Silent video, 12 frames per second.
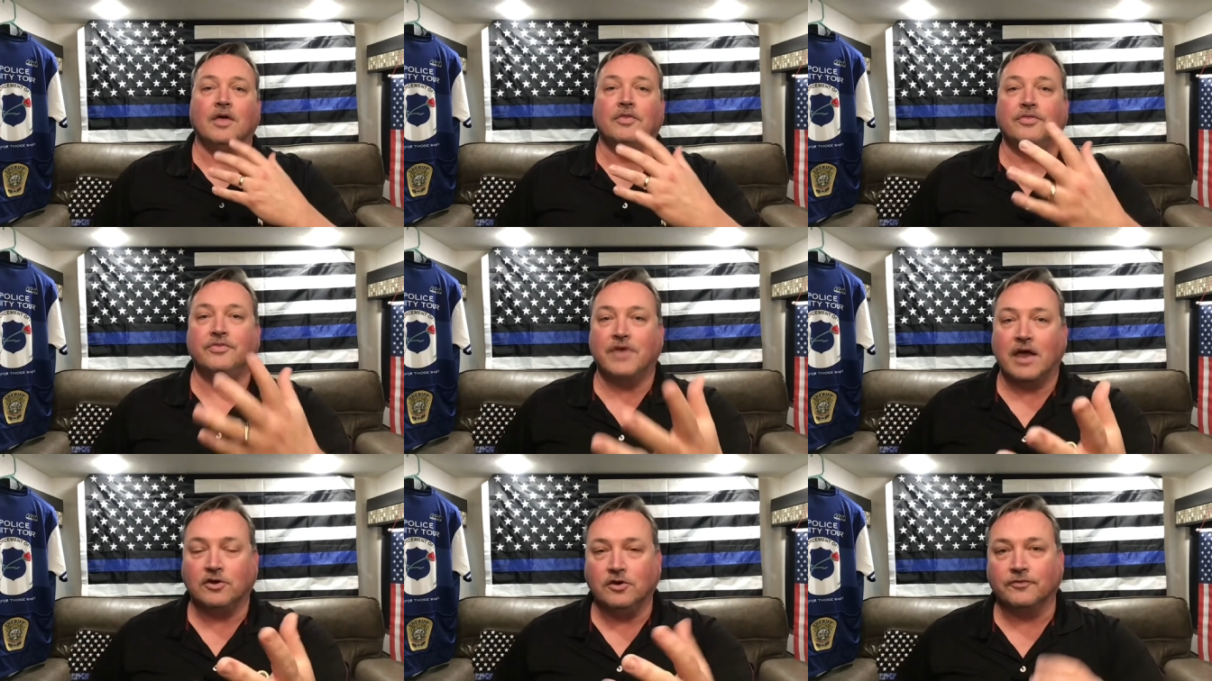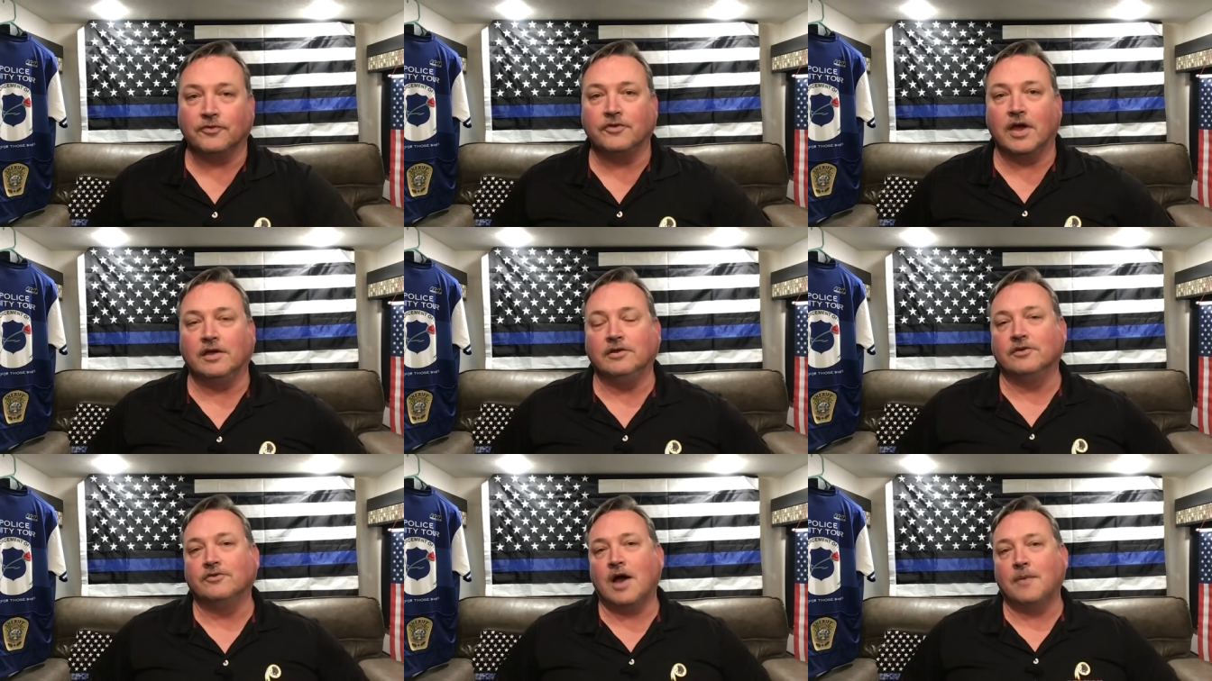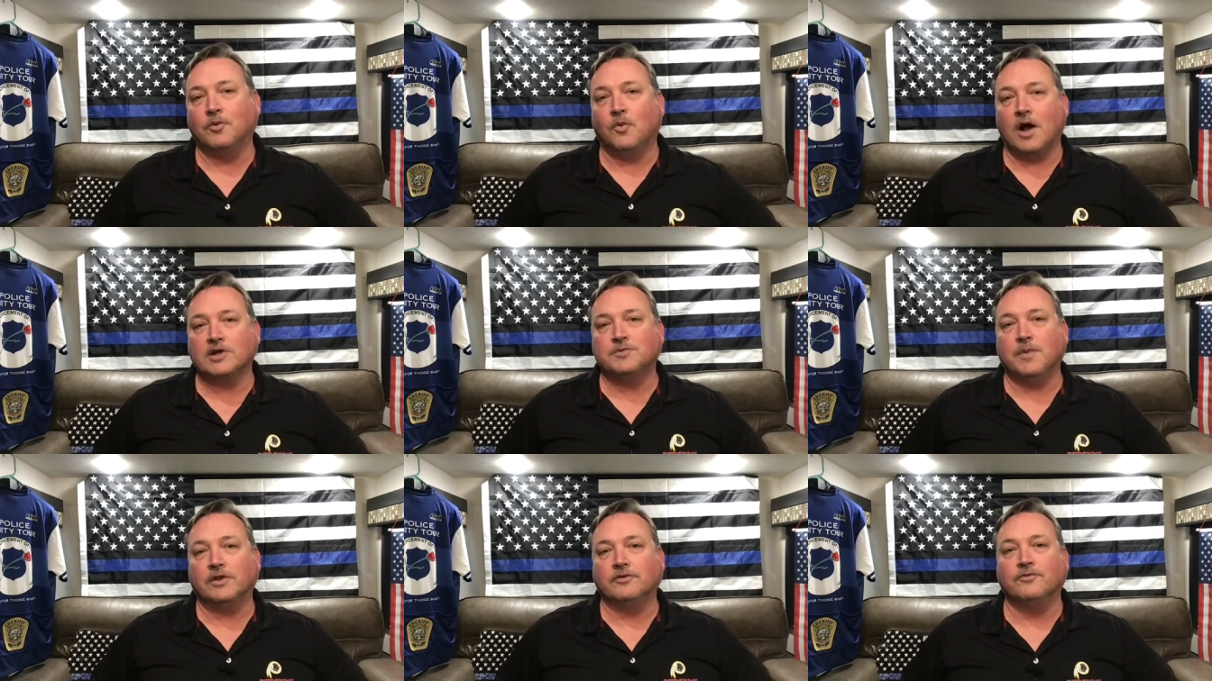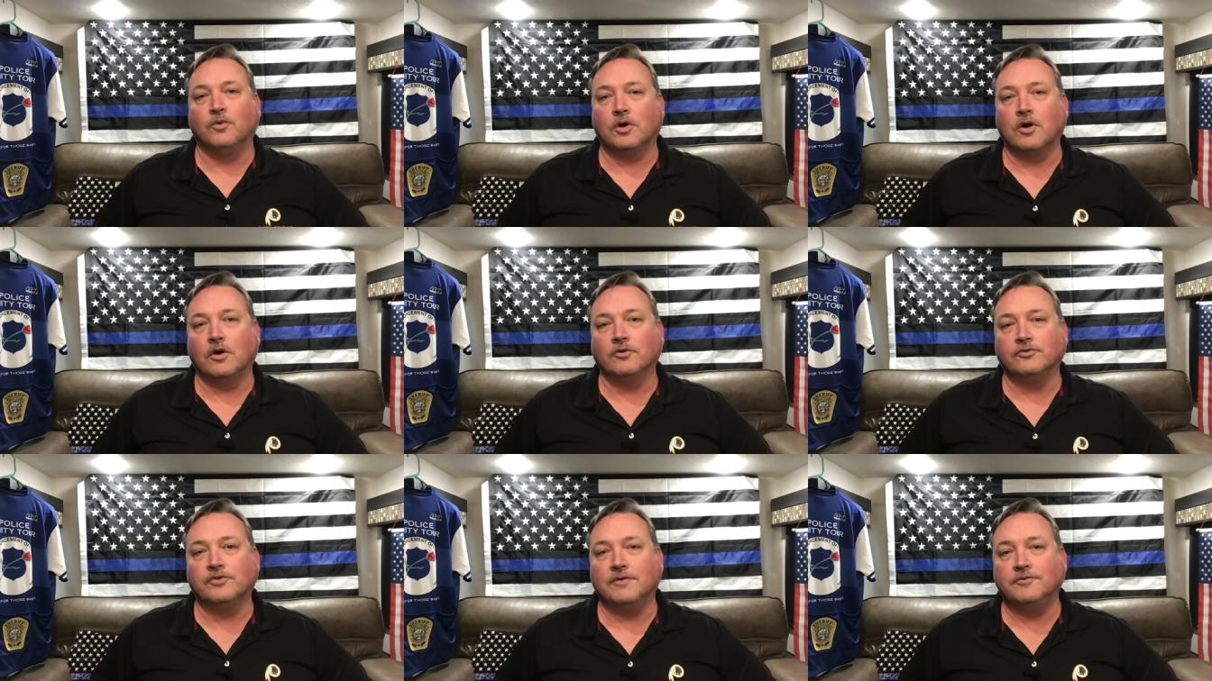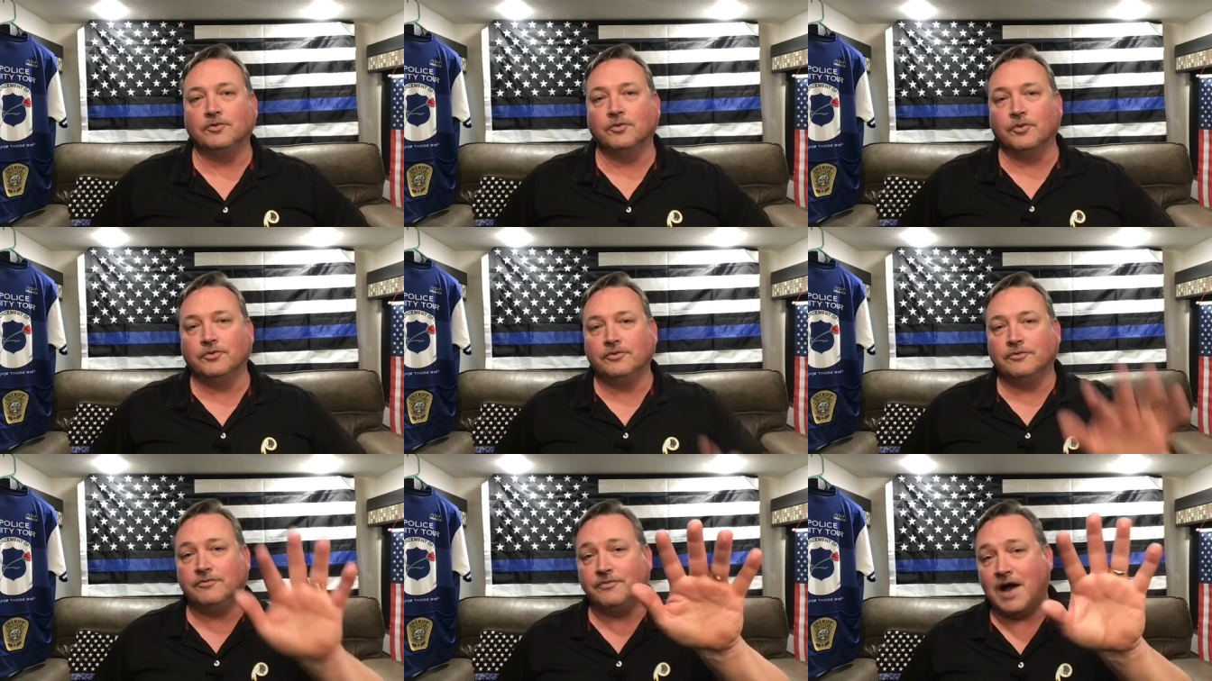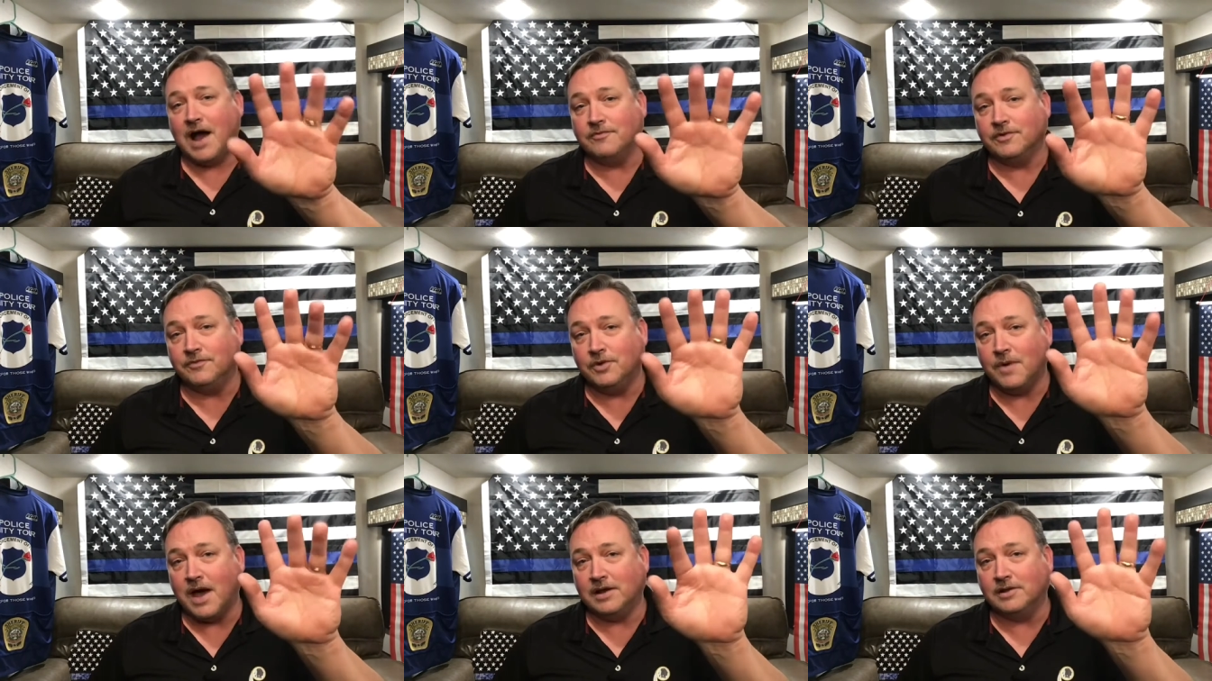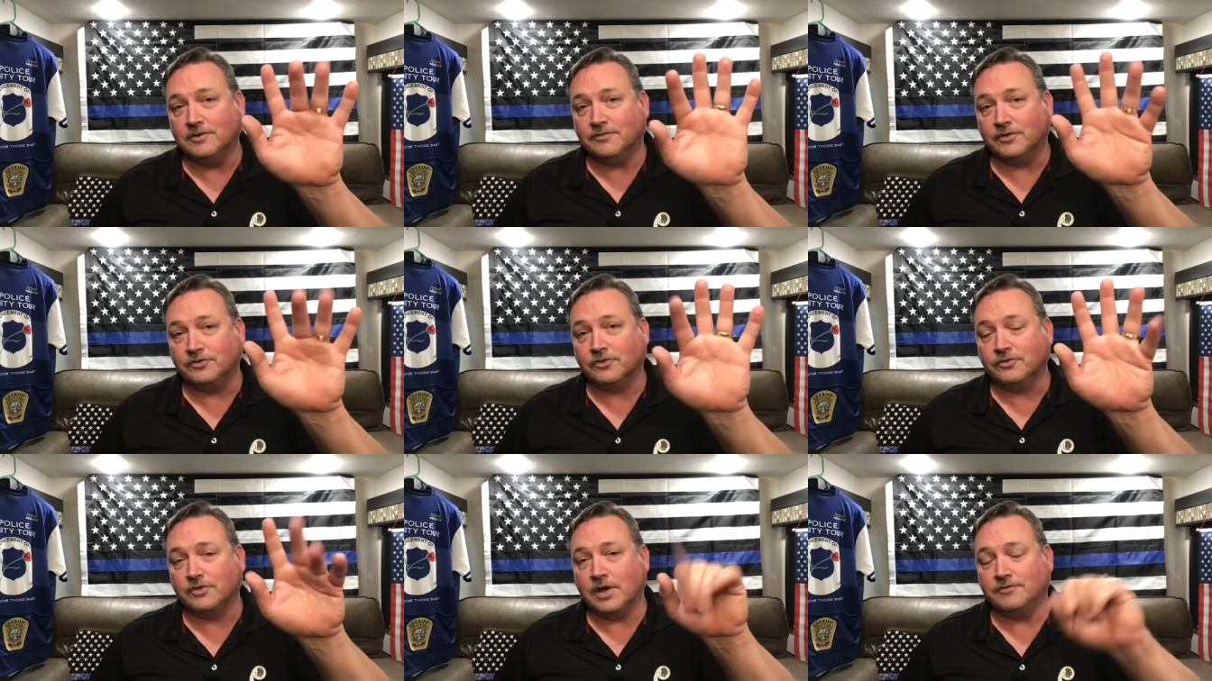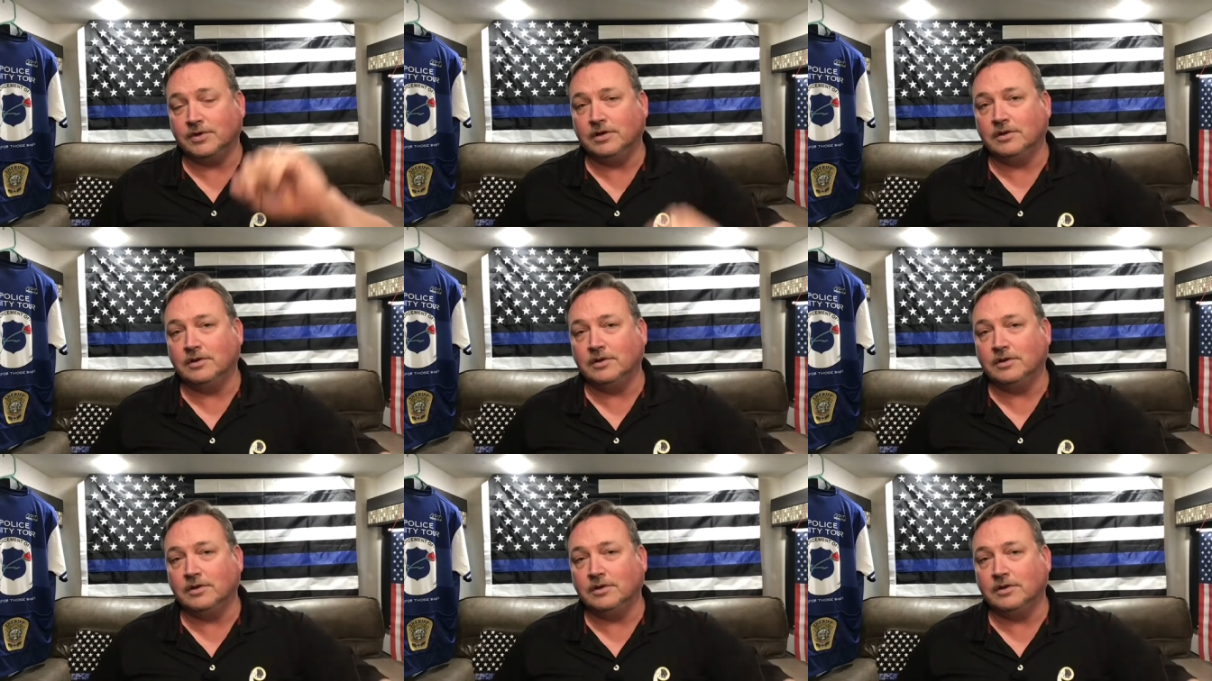thank you for taking the time to watch about the 4 cardinal safety rules, 5 if you add in the physical safety.